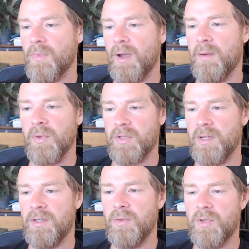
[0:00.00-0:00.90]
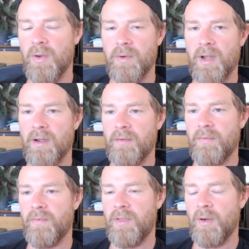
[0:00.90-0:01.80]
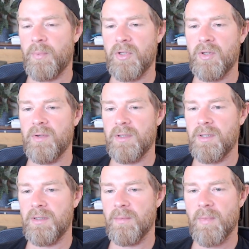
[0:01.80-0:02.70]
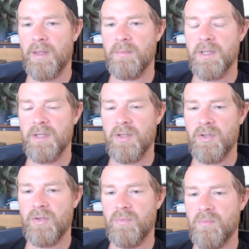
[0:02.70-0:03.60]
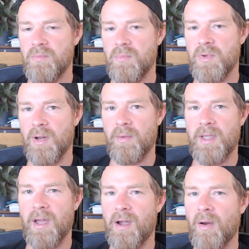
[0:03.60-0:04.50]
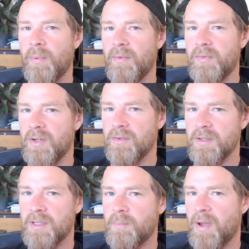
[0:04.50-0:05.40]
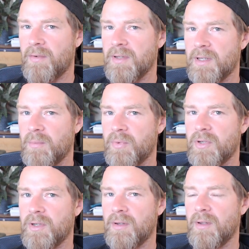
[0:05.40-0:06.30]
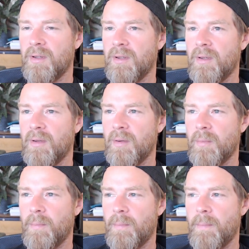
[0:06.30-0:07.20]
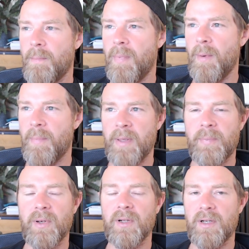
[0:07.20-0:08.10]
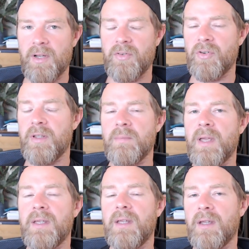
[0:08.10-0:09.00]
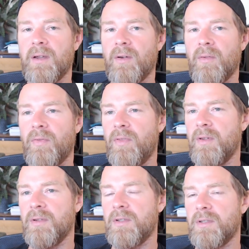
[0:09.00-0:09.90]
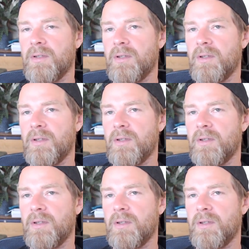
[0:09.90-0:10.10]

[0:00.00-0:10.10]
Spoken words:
I'm not saying you don't have the opportunity to maybe, get a couple of degrees better in temperature. But people are literally making out that